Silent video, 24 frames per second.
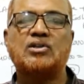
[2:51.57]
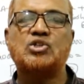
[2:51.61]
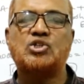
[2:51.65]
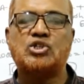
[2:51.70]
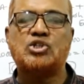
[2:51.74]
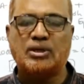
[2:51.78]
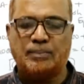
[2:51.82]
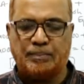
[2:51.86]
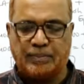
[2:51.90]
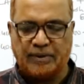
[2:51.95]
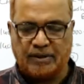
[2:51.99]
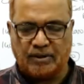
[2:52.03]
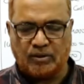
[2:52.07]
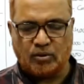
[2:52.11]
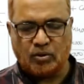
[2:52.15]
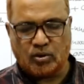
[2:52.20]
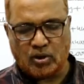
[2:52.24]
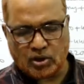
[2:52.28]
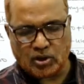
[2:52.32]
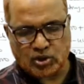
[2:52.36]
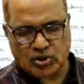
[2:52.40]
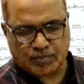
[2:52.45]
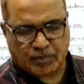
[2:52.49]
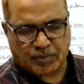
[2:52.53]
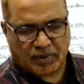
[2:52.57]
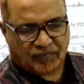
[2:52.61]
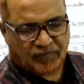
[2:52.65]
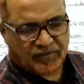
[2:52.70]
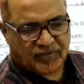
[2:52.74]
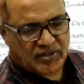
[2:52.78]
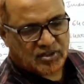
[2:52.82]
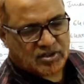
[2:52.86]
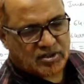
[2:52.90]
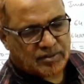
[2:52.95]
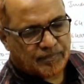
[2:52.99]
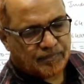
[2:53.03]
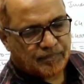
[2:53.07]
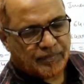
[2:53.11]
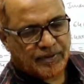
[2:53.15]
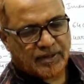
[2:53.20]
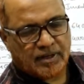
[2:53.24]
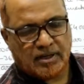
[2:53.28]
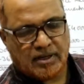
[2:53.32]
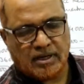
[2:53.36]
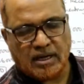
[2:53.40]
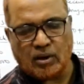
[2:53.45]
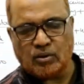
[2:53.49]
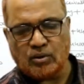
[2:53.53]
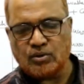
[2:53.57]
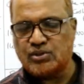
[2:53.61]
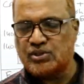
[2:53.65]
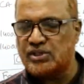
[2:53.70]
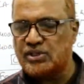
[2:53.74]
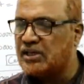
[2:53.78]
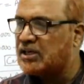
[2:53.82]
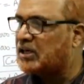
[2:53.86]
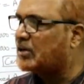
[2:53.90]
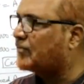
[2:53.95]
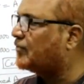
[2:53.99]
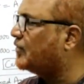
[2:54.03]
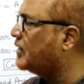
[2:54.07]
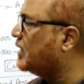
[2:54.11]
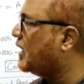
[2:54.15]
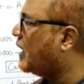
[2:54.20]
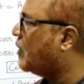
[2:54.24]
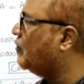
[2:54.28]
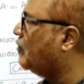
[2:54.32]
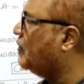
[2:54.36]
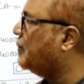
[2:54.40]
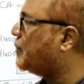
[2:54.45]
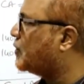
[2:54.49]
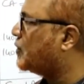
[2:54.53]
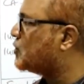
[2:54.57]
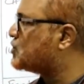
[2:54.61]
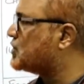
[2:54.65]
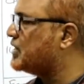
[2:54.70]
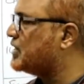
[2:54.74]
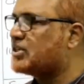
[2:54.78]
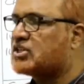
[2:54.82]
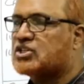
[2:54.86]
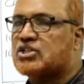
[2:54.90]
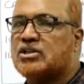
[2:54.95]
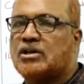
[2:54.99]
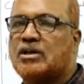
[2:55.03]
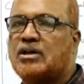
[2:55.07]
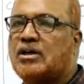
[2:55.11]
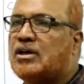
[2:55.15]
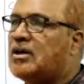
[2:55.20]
GP, gross profit. Now see carefully how we proceed.